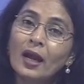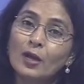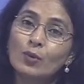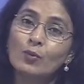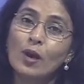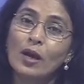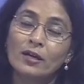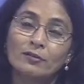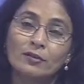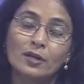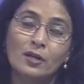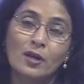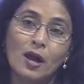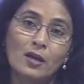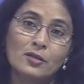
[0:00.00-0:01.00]
one of the
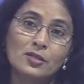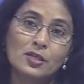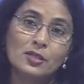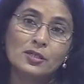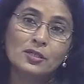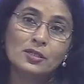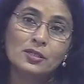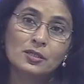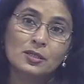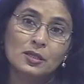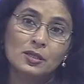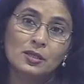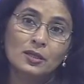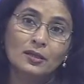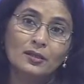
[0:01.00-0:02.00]
largest
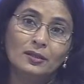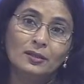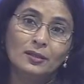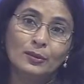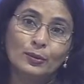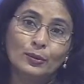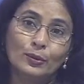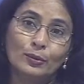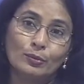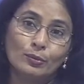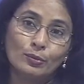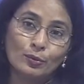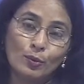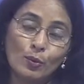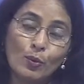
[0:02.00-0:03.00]

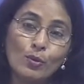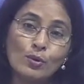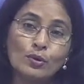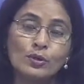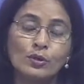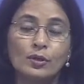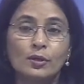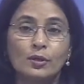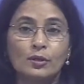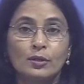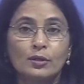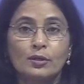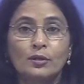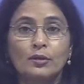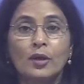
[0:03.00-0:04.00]
gold,
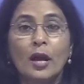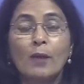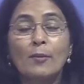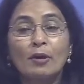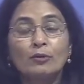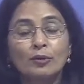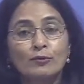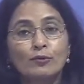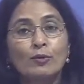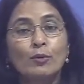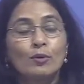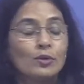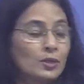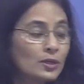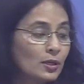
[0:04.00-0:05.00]
the amount of
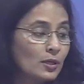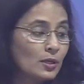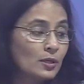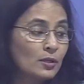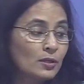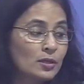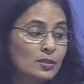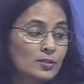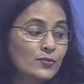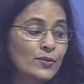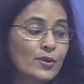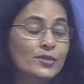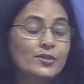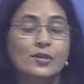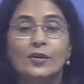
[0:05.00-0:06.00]
gold this
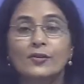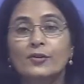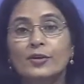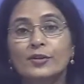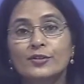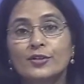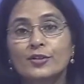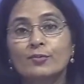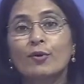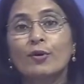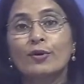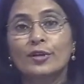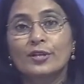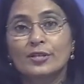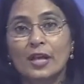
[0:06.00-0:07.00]
trust and religious
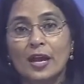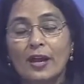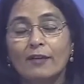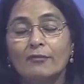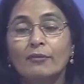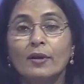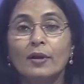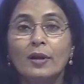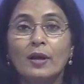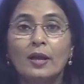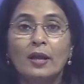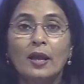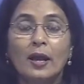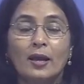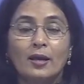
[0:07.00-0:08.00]
bodies have
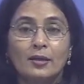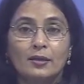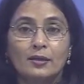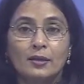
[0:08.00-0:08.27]
are